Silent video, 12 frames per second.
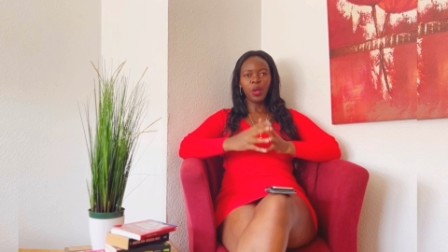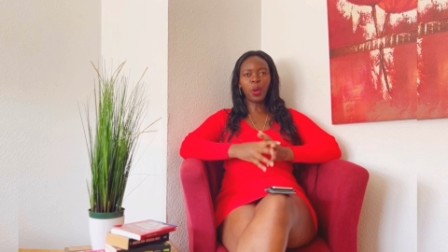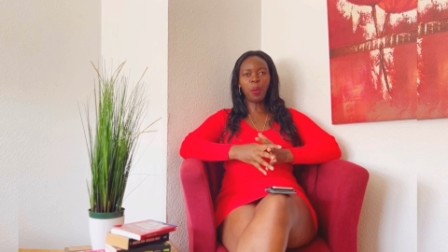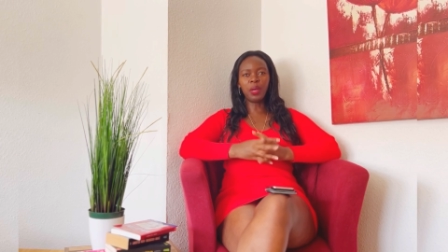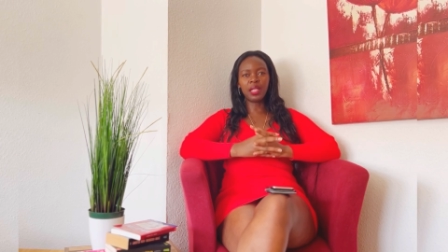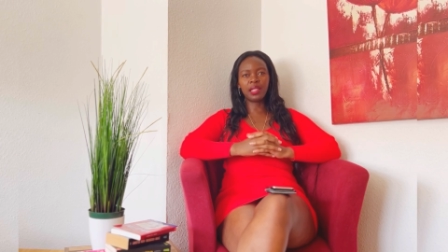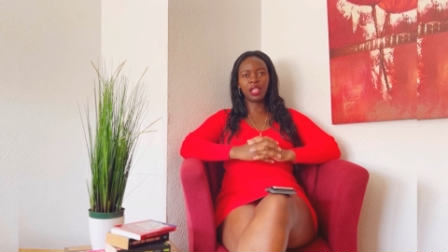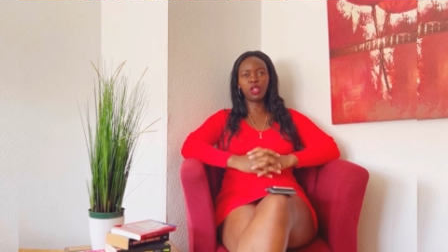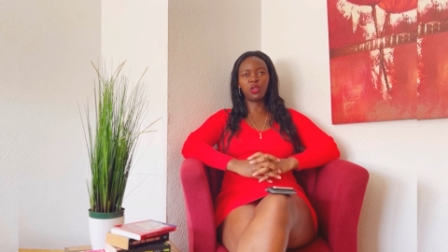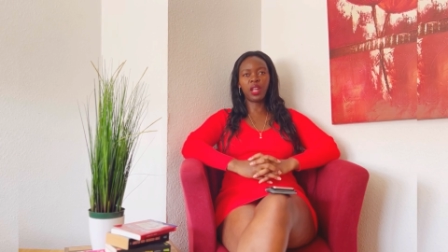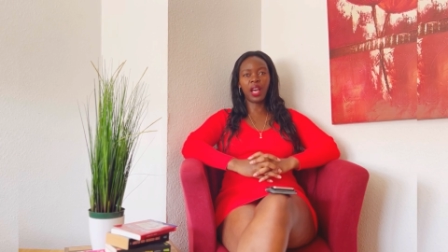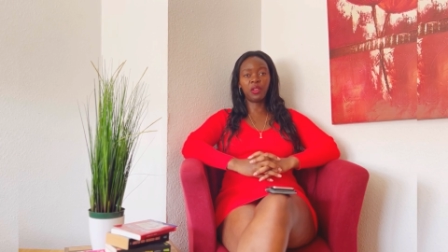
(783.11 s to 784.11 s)
comment
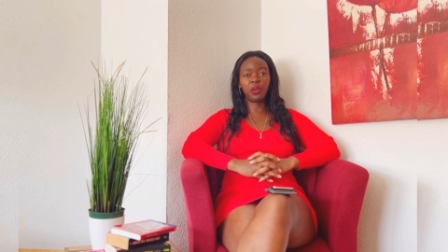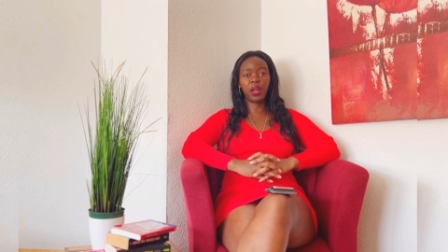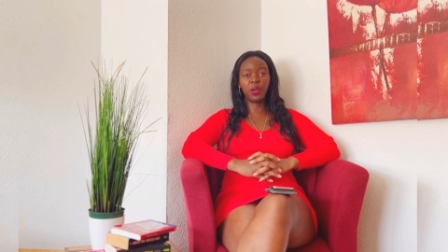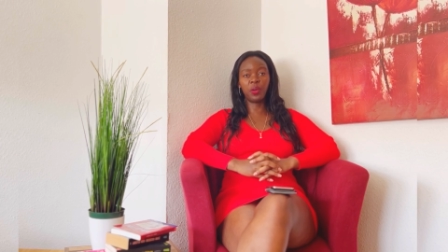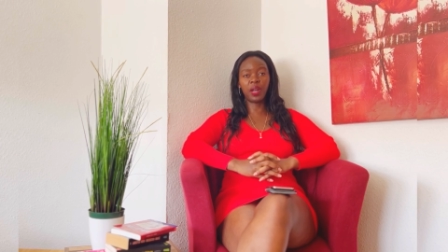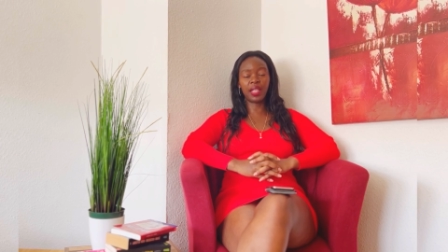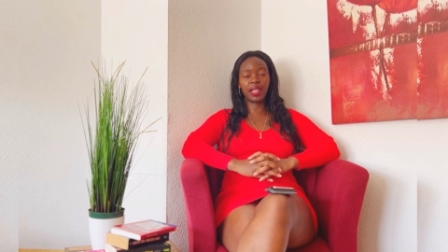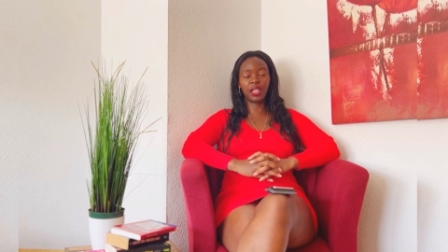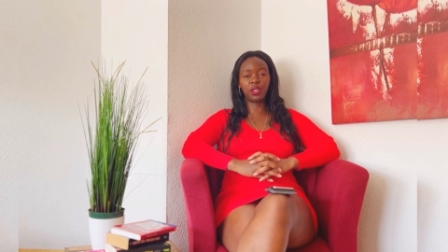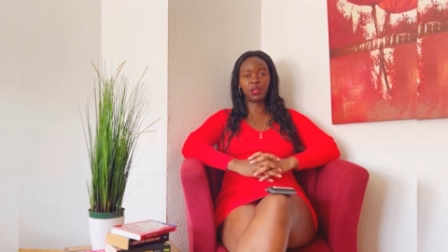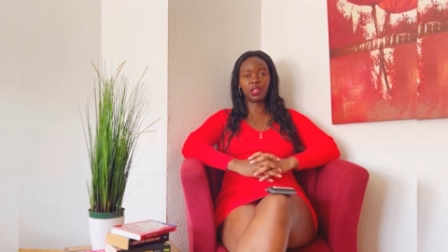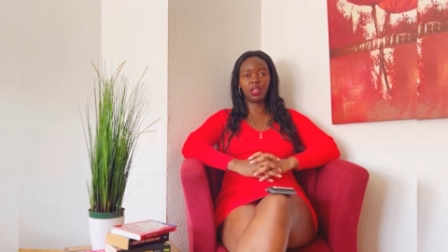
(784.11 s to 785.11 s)
section, and you can look at
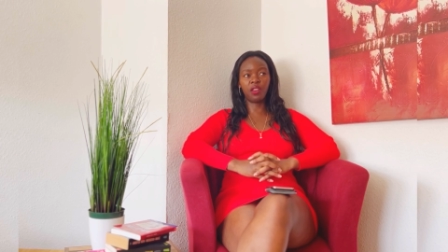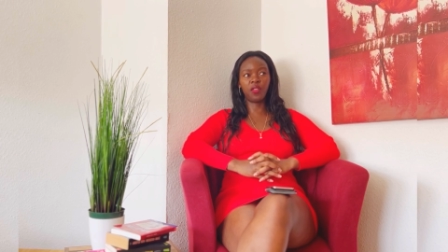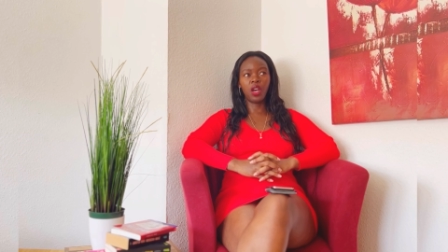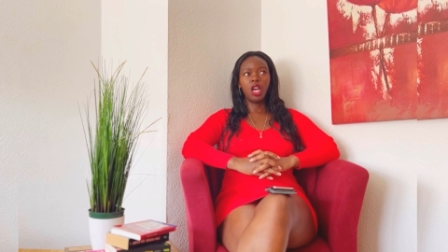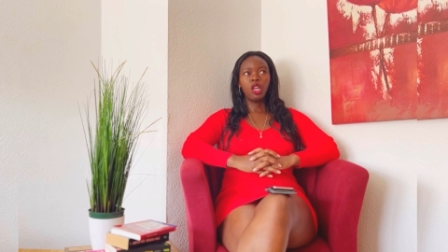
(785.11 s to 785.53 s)
that yourself.